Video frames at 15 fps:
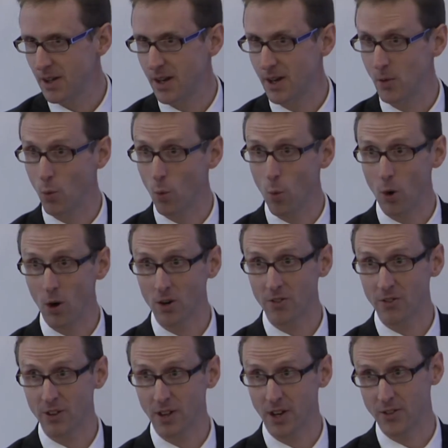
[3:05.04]
in one
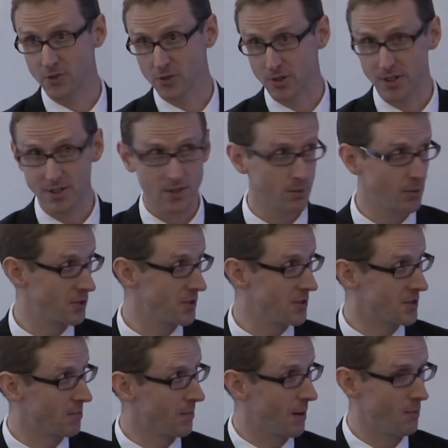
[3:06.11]
of the countries which
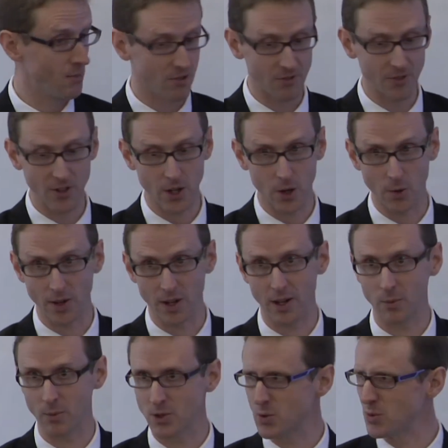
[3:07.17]
is a member of the
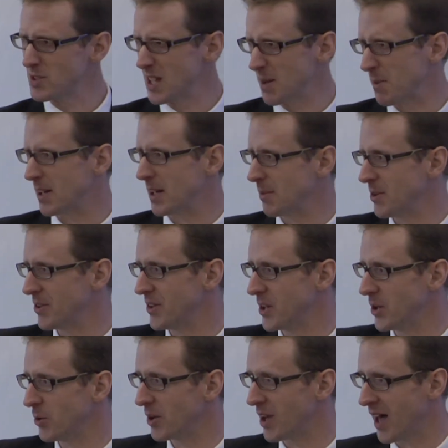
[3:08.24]
Union, which would typically be
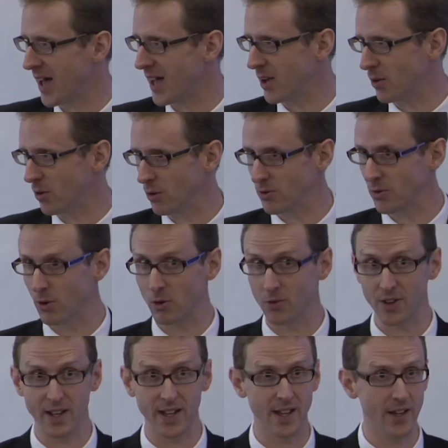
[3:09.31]
the UK or
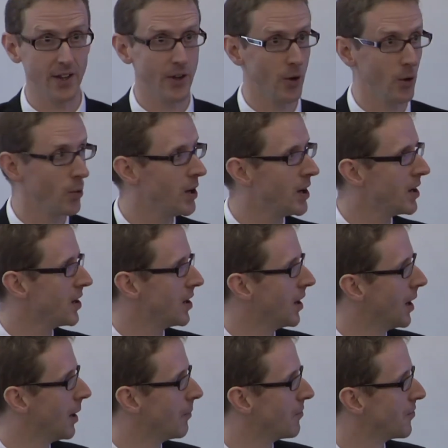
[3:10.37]
the EU
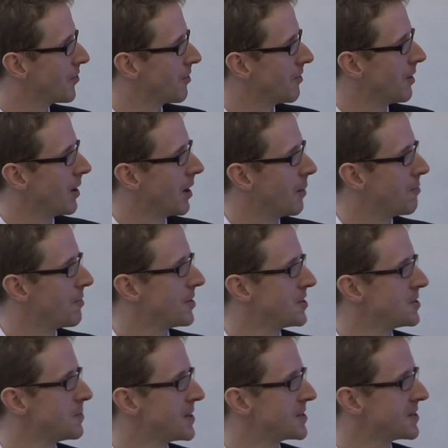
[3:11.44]
for a
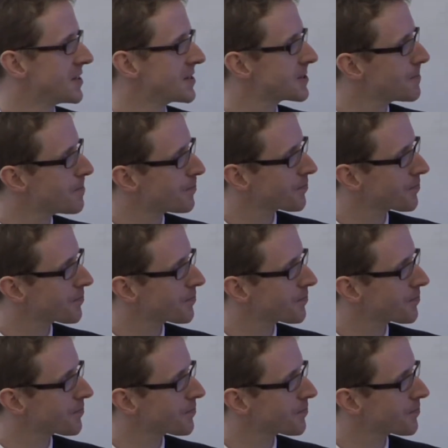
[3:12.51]
British business,